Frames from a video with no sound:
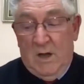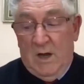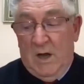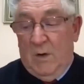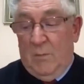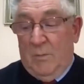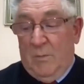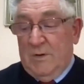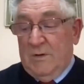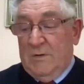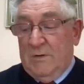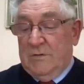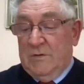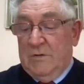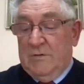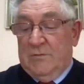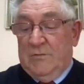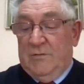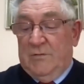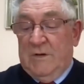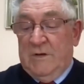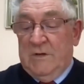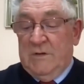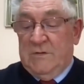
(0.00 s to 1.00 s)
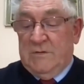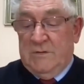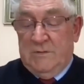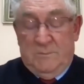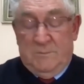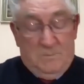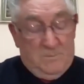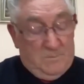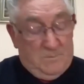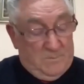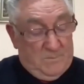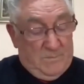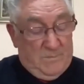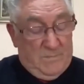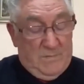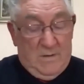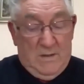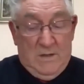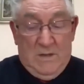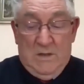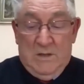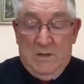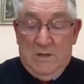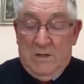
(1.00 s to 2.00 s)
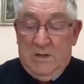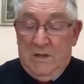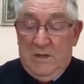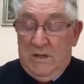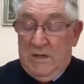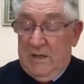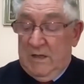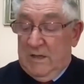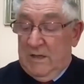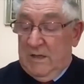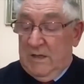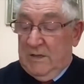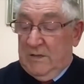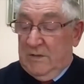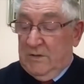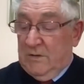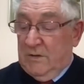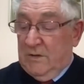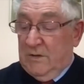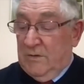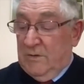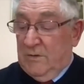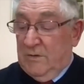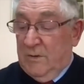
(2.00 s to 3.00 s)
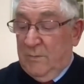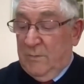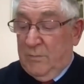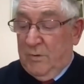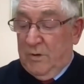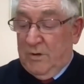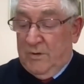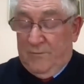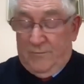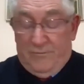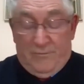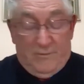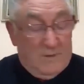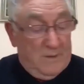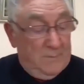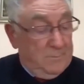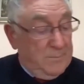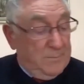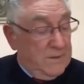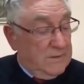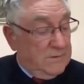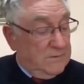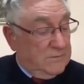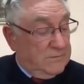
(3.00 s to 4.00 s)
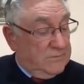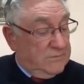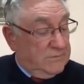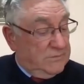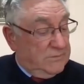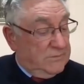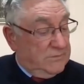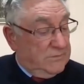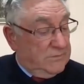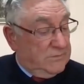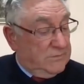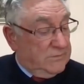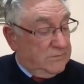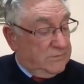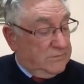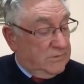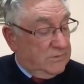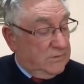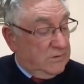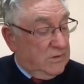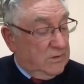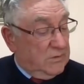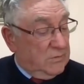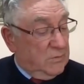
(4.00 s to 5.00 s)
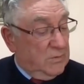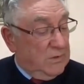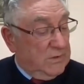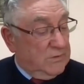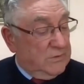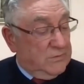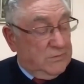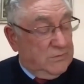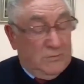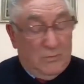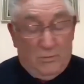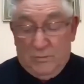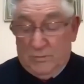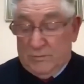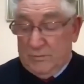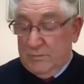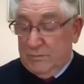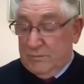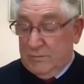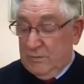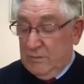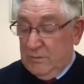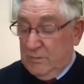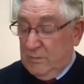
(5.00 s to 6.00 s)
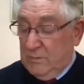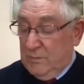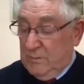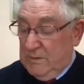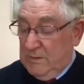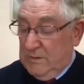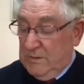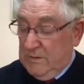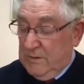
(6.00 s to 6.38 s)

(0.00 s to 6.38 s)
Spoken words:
I want to just finish in the book of Philippians, just a quick thought or two.